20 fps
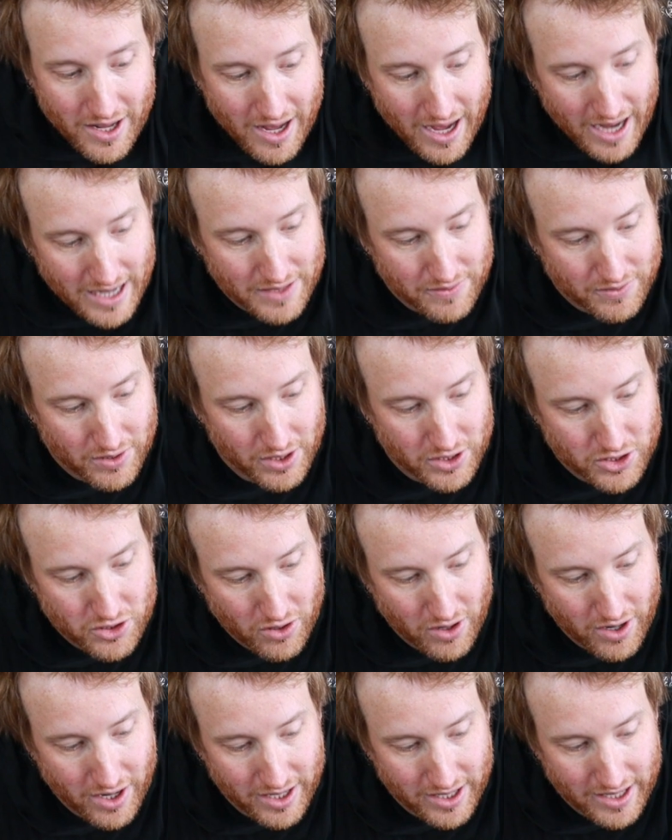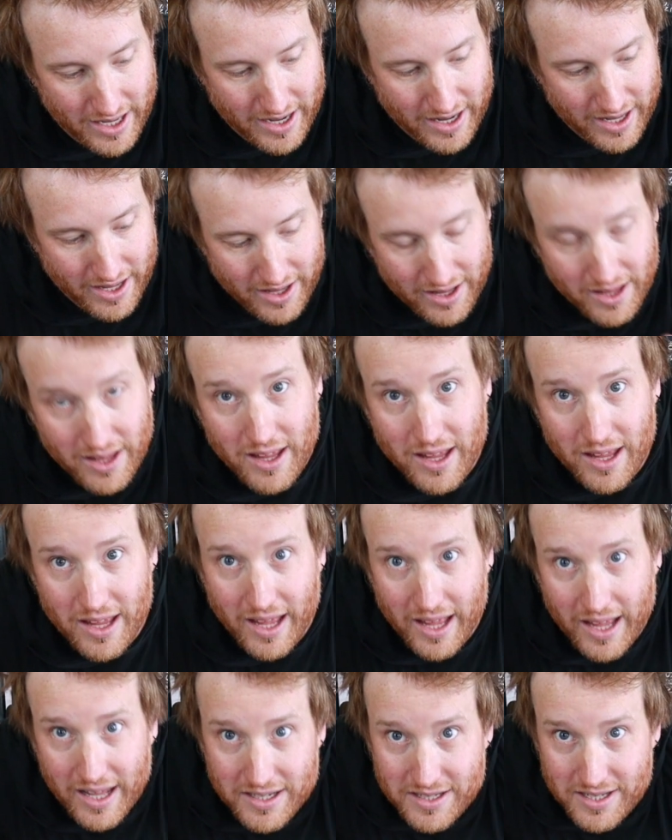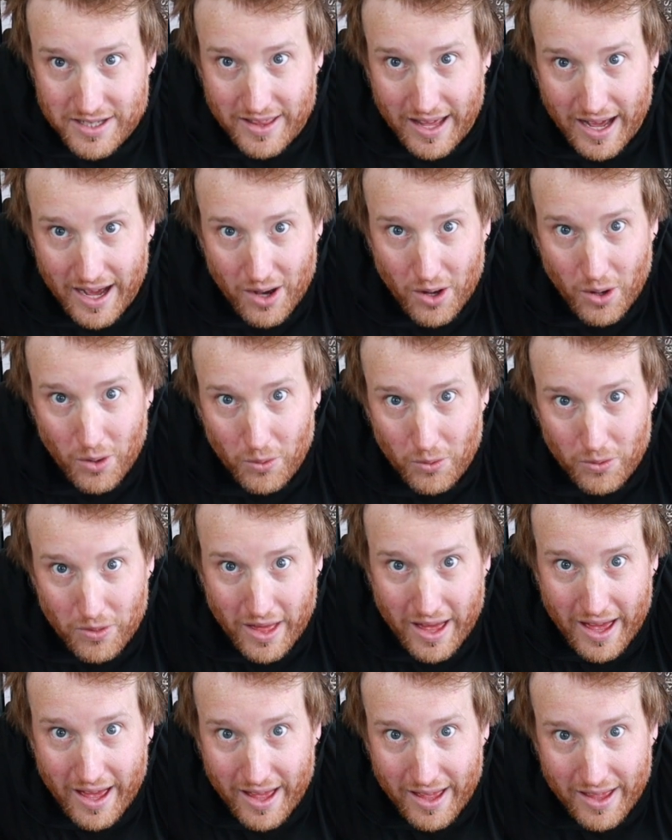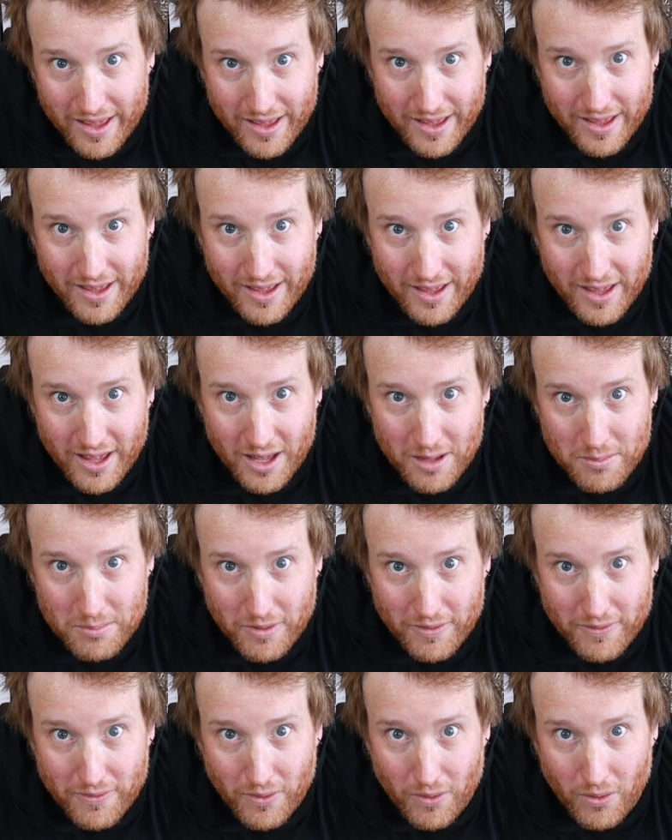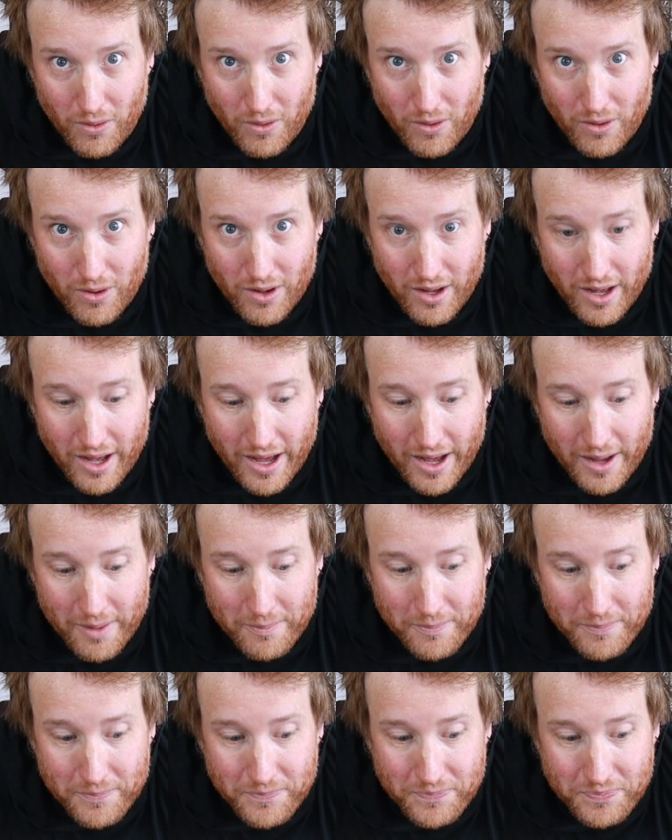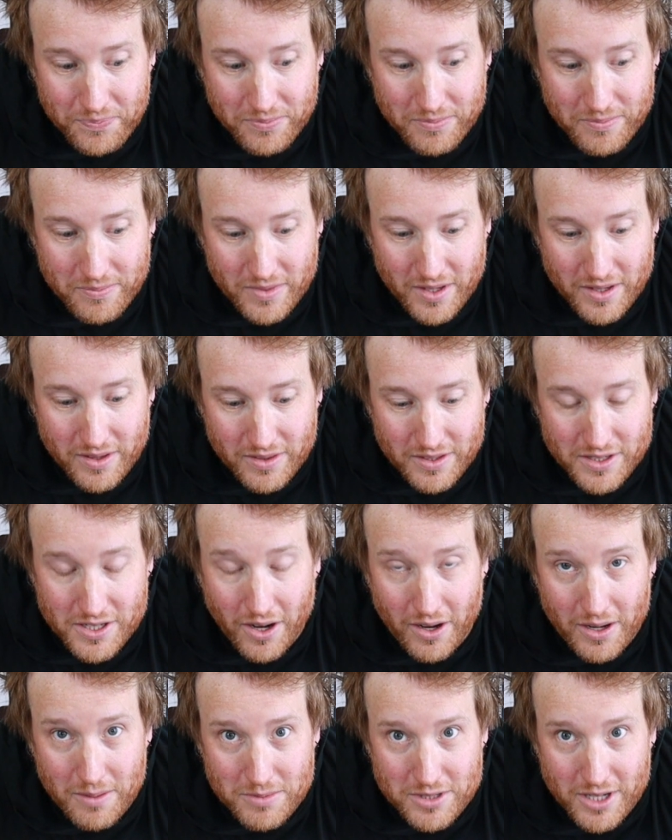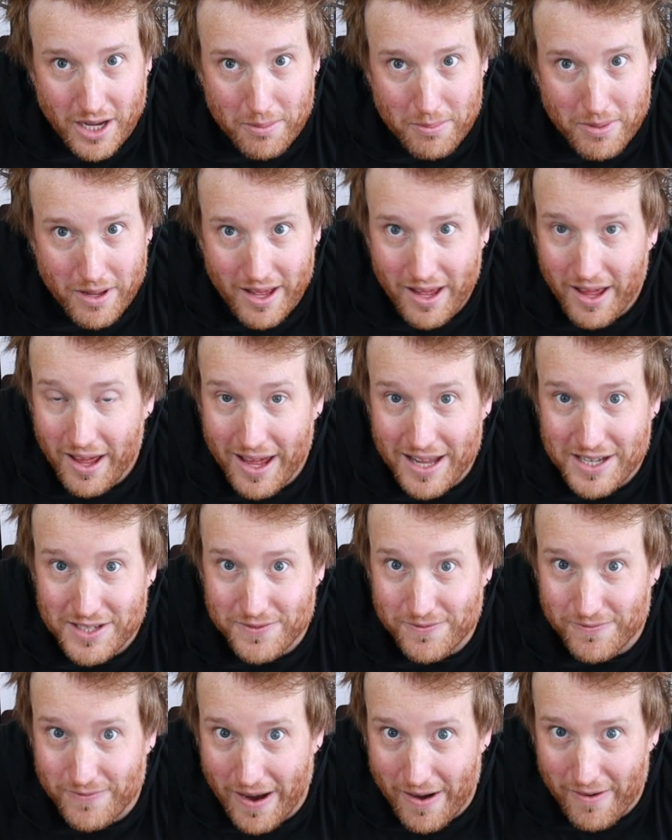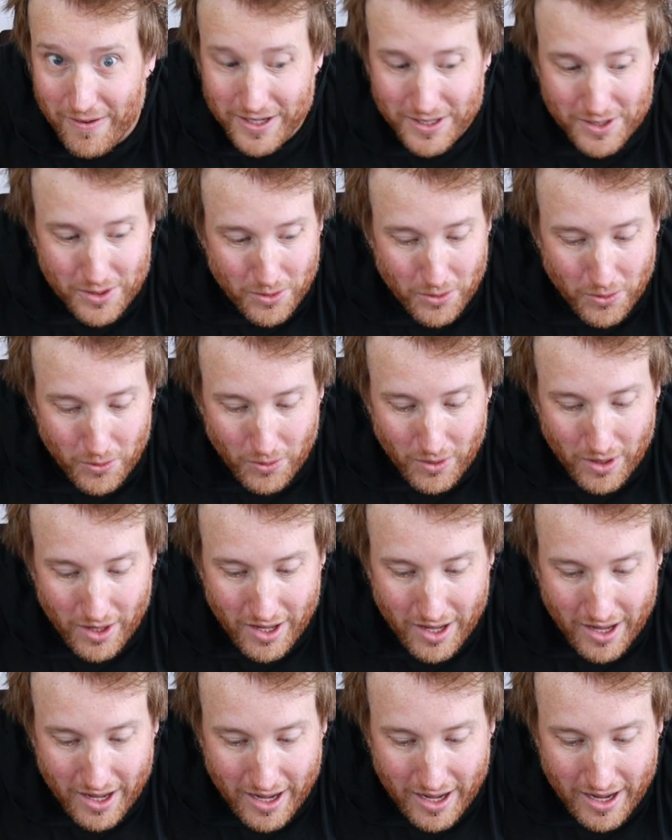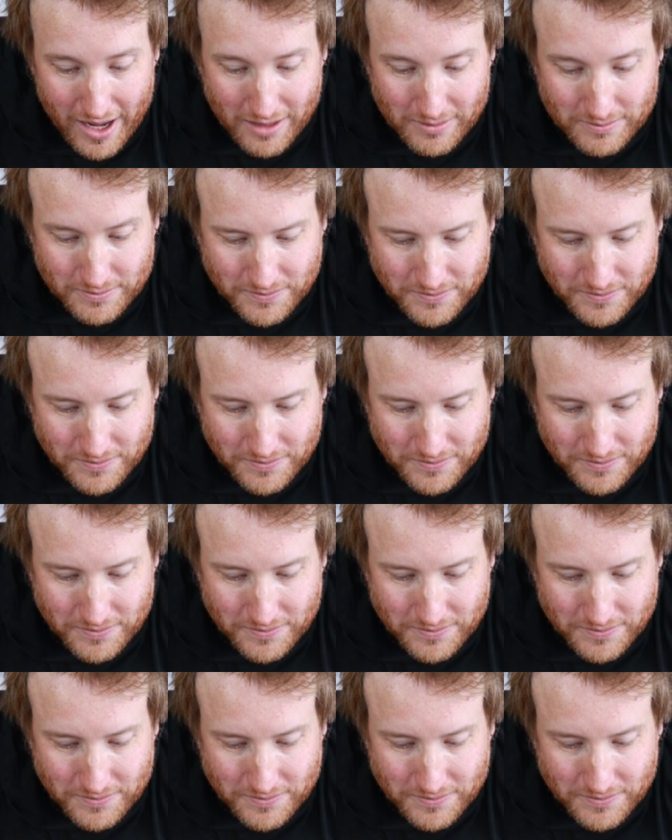and you've got to try and get it into that hole there before time's up. It's very cool. I